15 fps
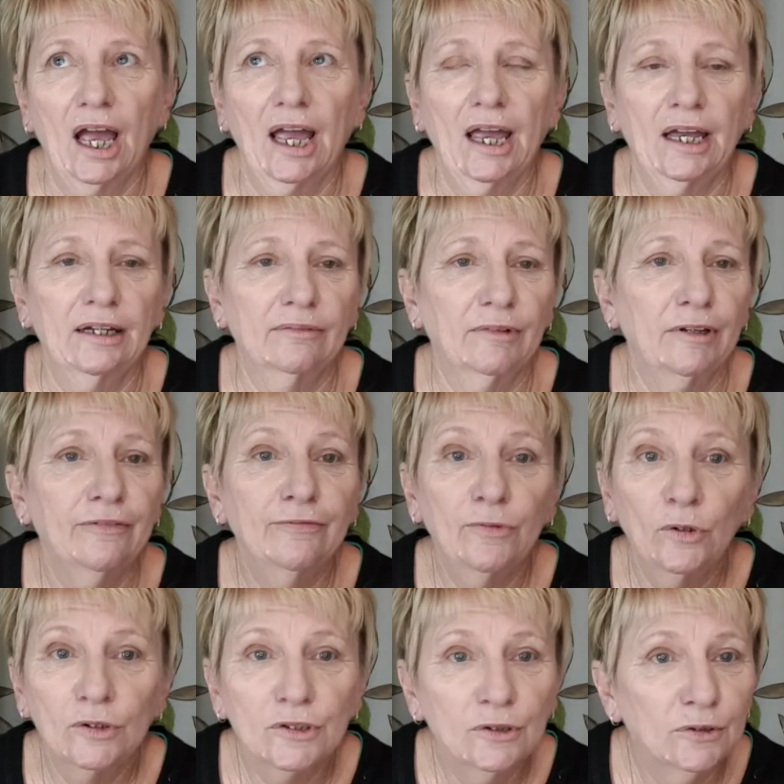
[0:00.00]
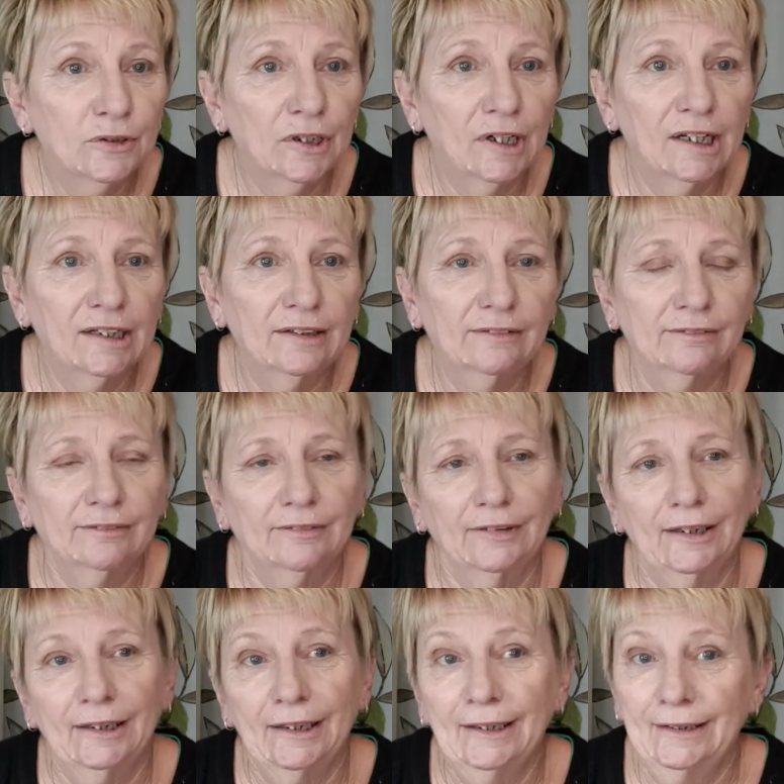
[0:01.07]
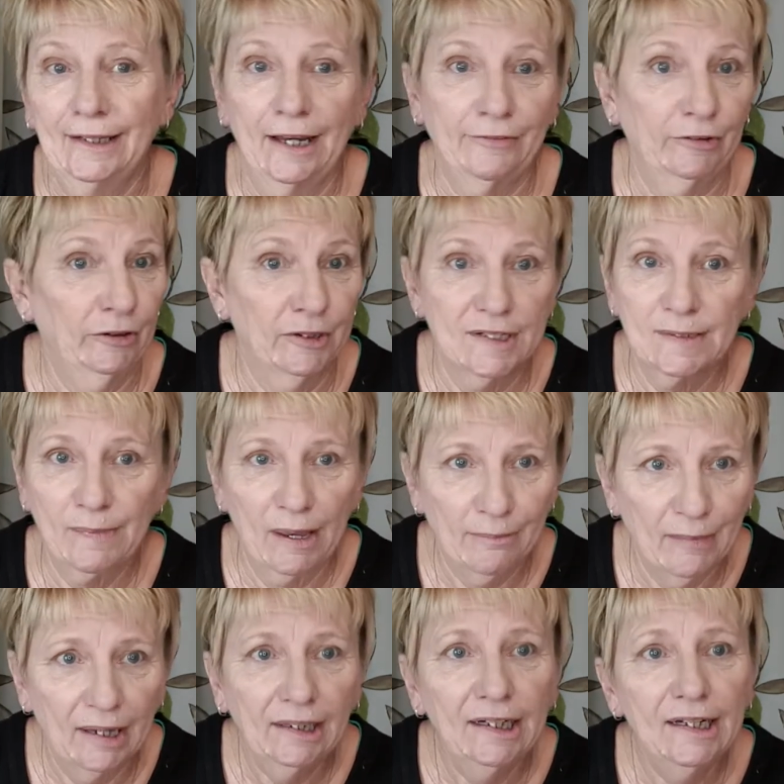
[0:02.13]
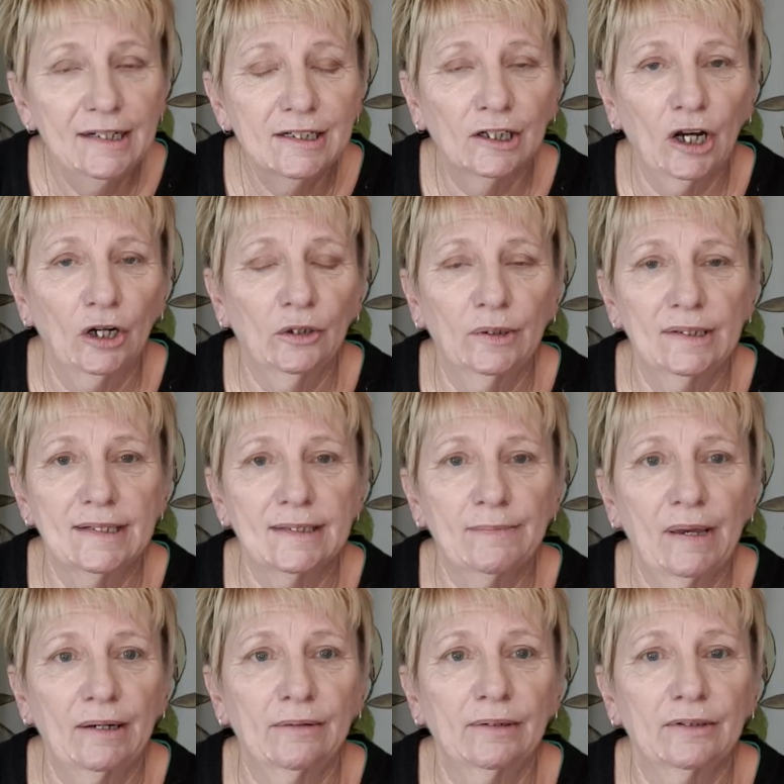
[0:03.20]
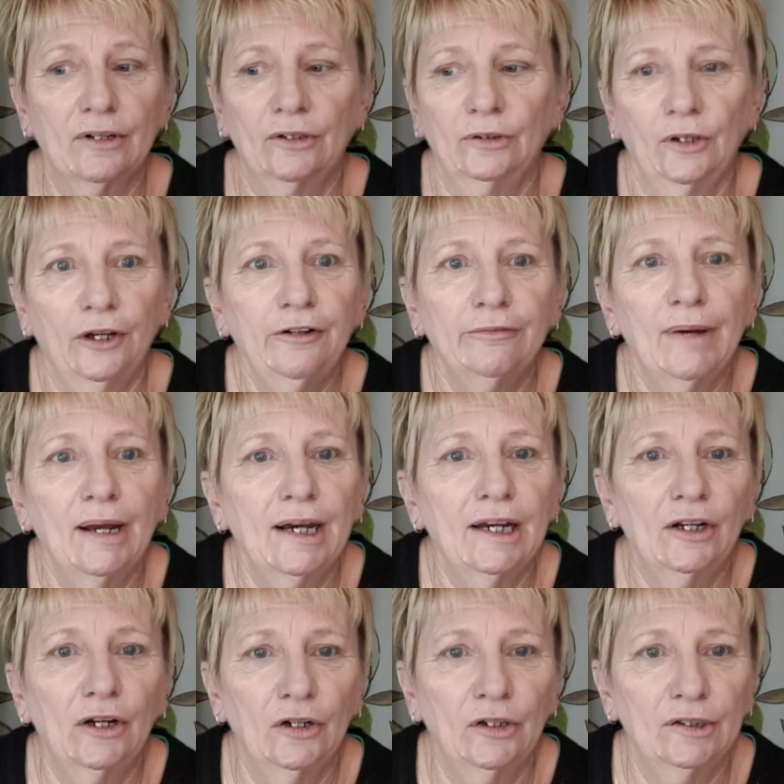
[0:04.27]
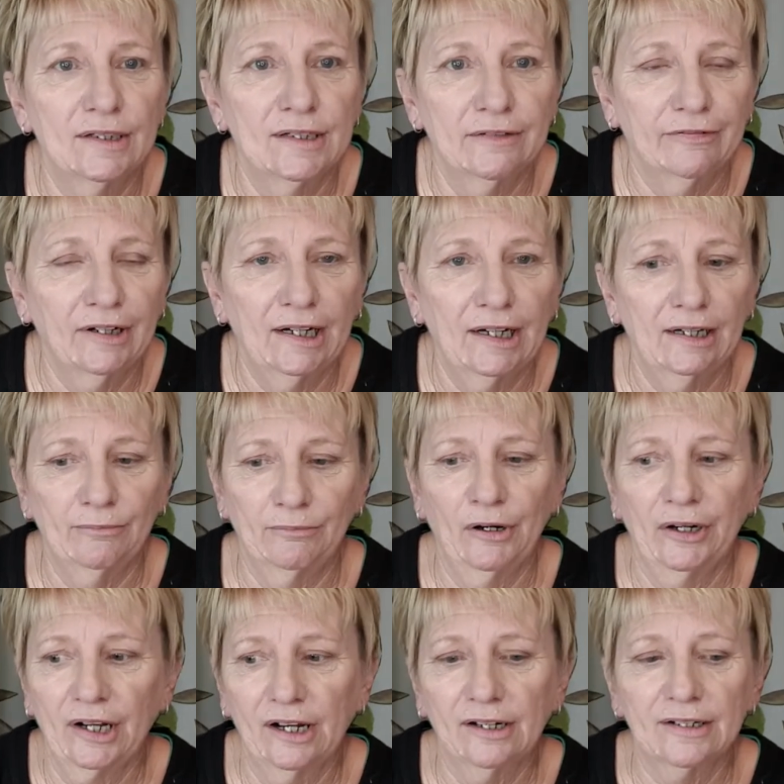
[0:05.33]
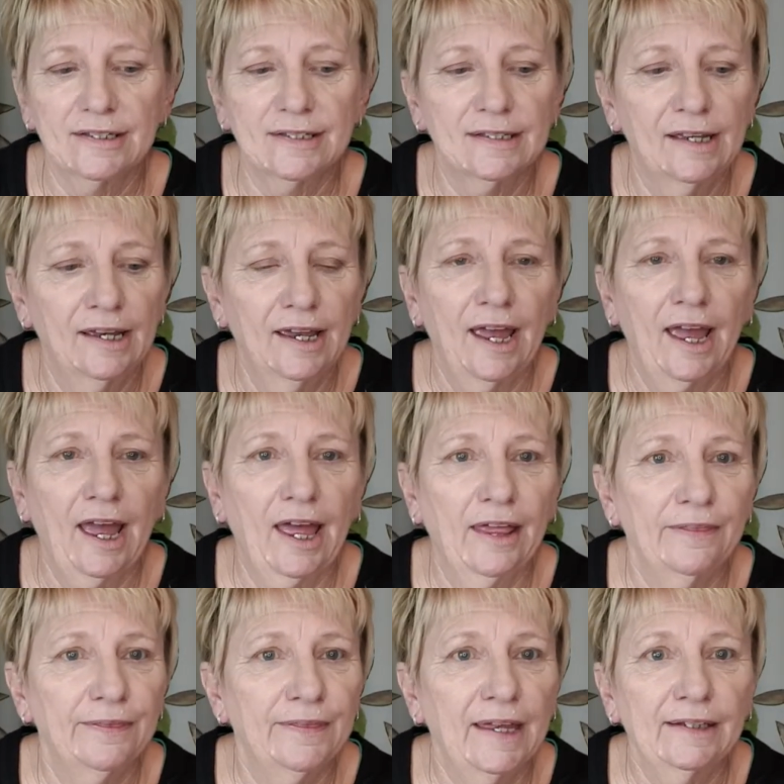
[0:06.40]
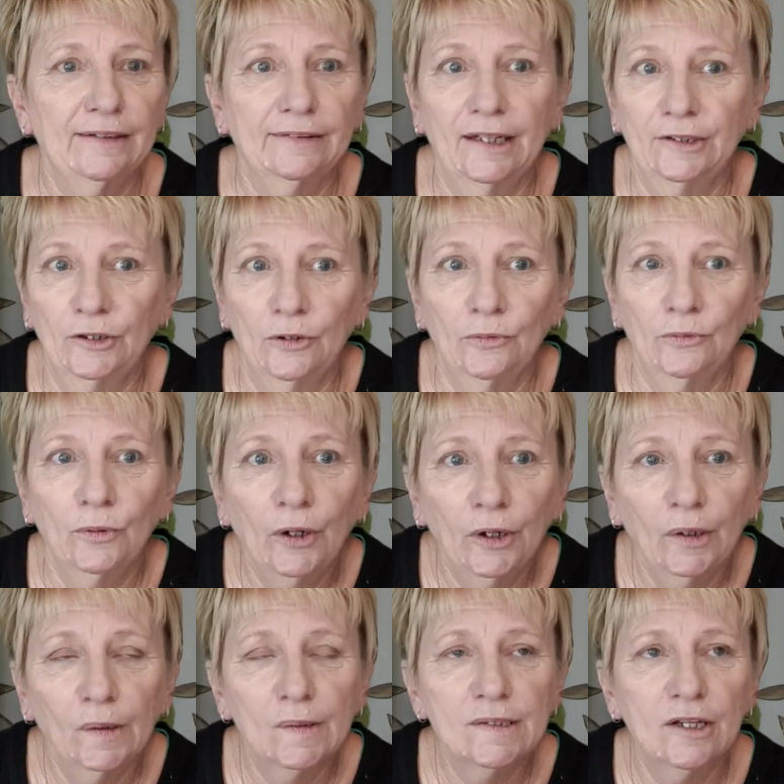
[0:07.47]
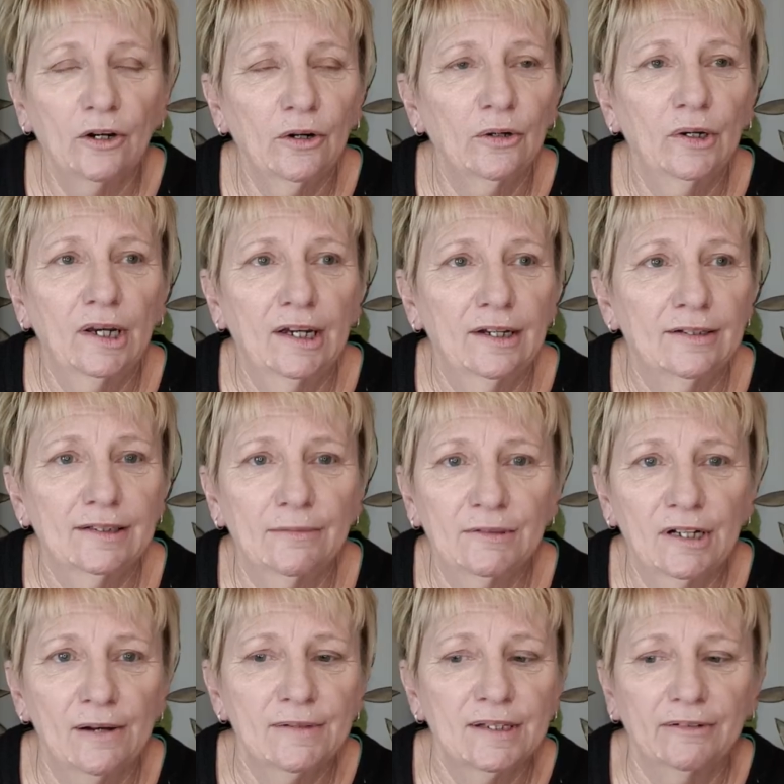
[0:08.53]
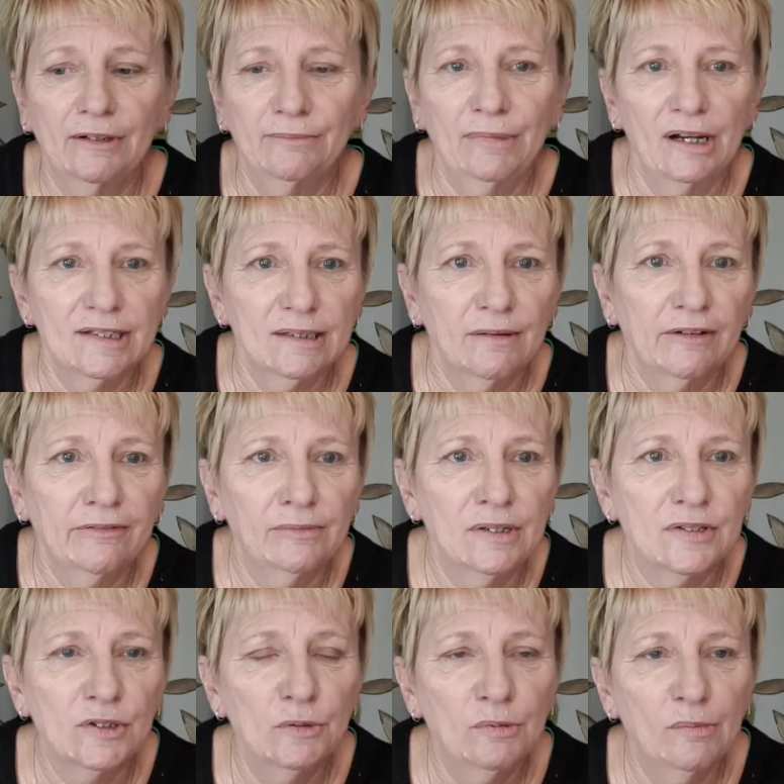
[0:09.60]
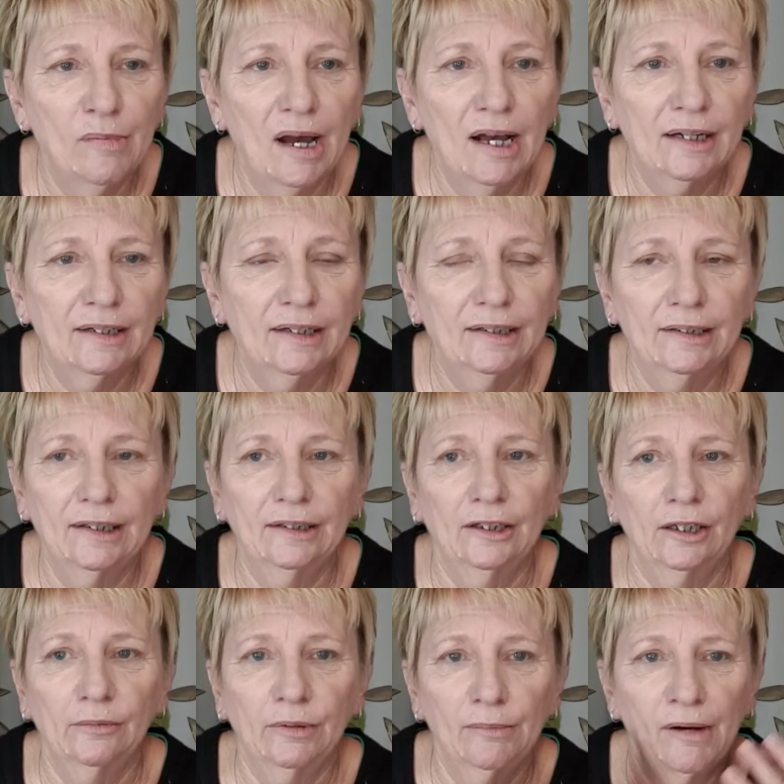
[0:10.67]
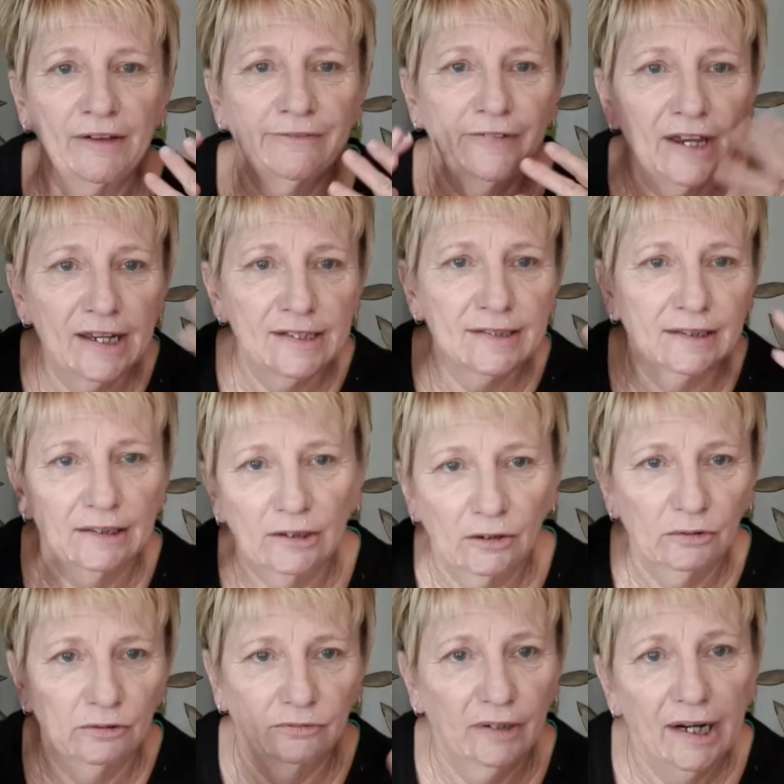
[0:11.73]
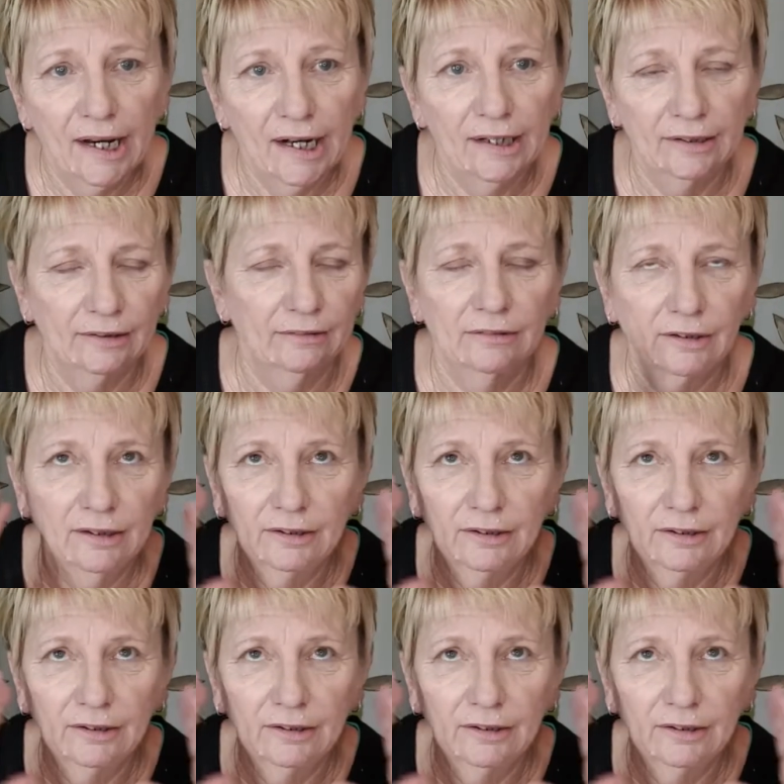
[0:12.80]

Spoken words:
And with four children, I didn't have a lot of spare money to go and spend a lot of money on different products, and then they not work. So sometimes I would buy something from the supermarket and I'd put my face and it'd go all red and